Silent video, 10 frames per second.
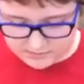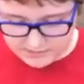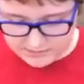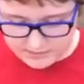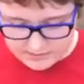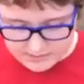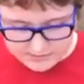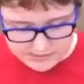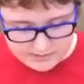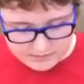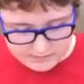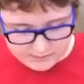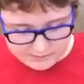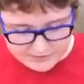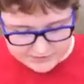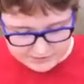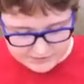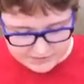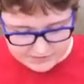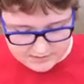but they were eventually
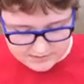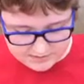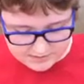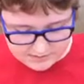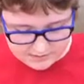seen as